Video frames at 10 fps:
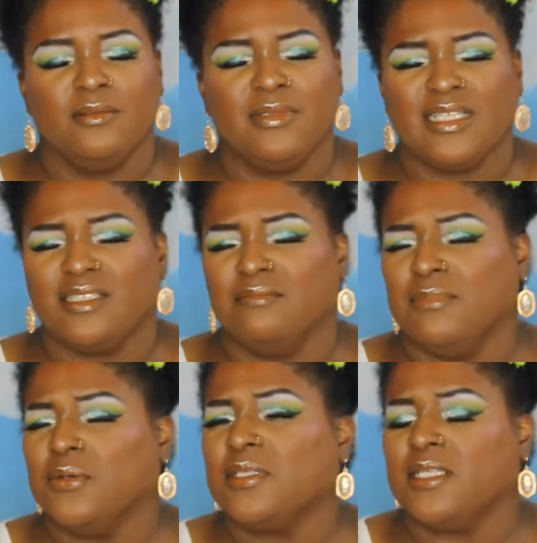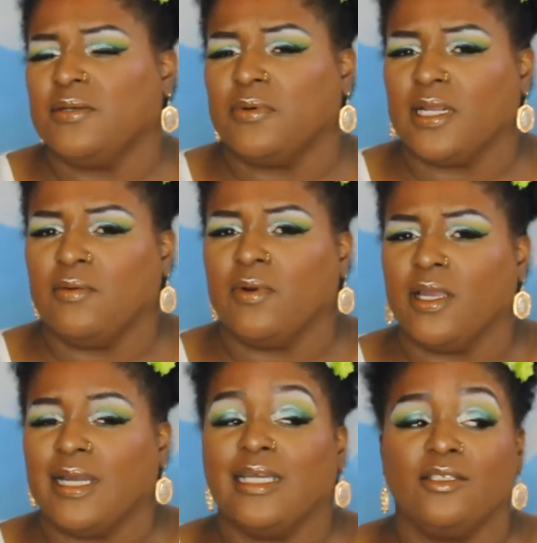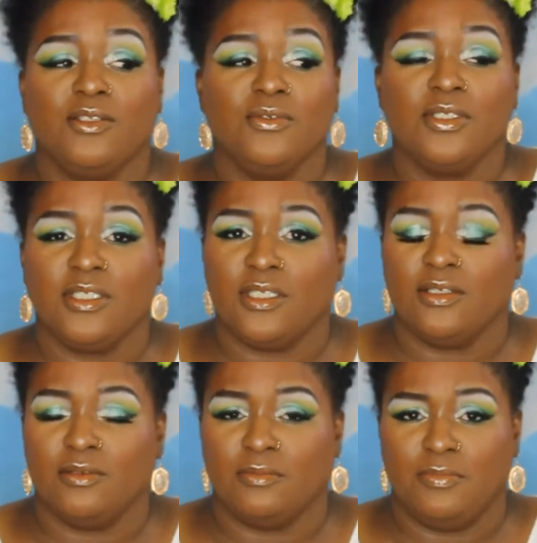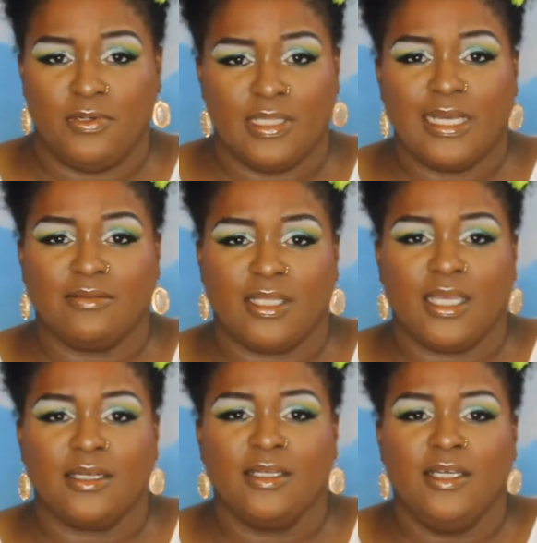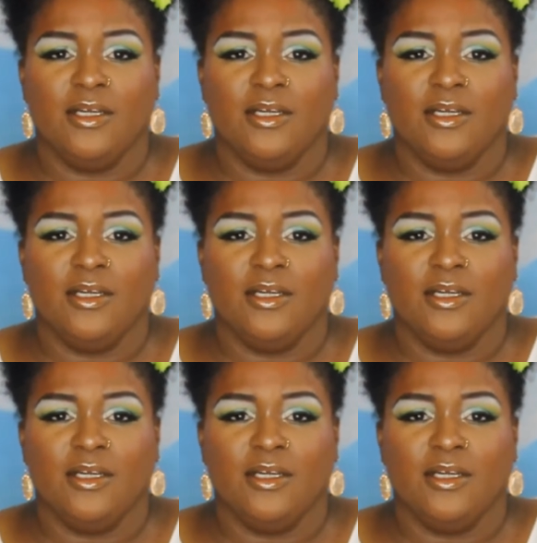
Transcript: that's mostly what I wear. I do still pull out that